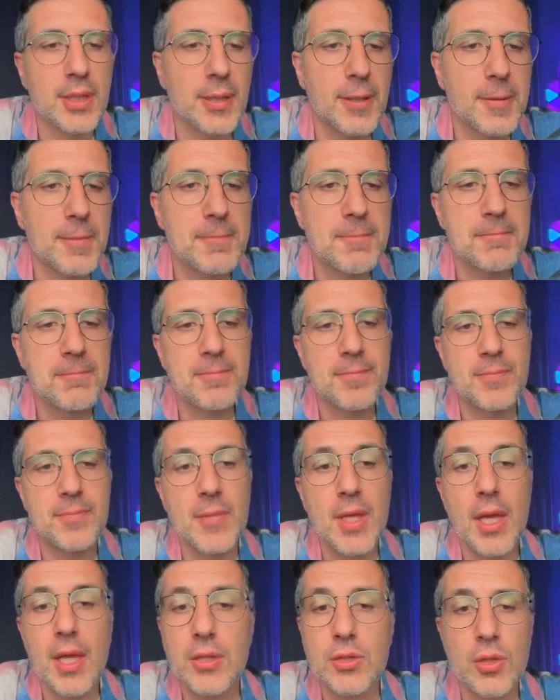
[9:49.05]

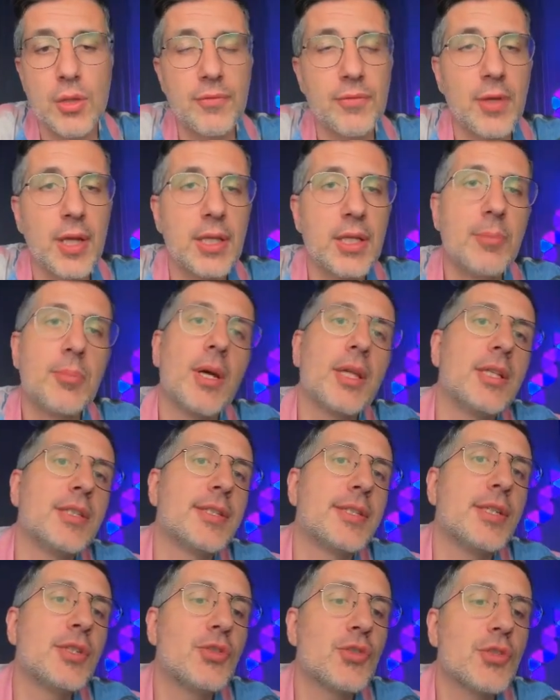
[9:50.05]
So if anybody
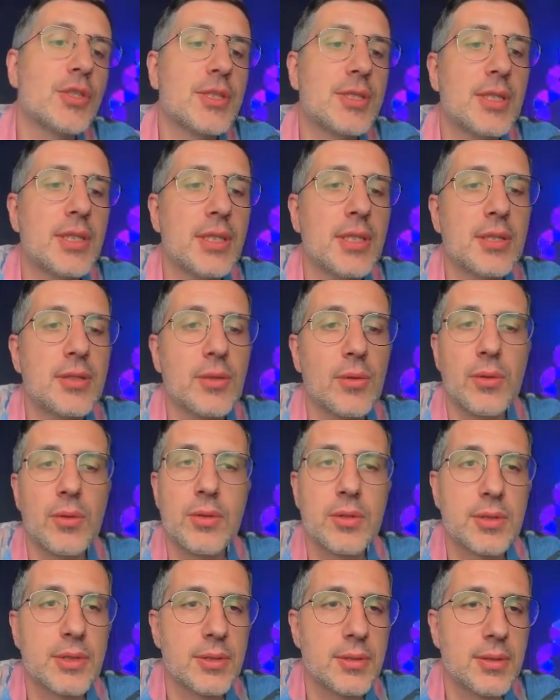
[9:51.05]
is interested,
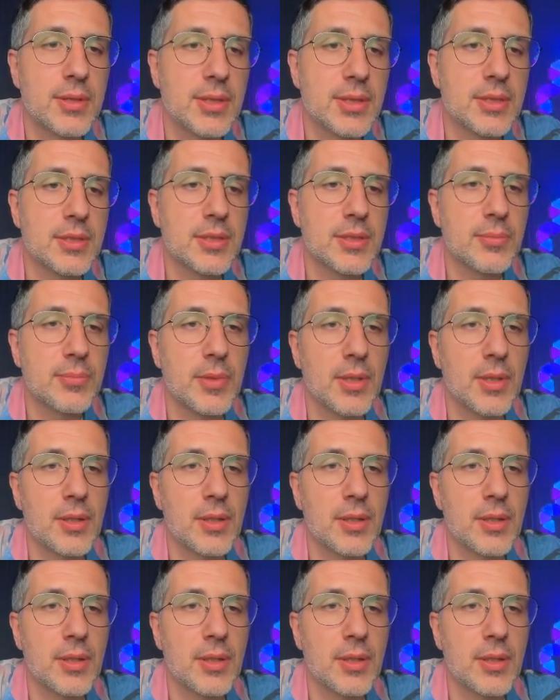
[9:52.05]
or this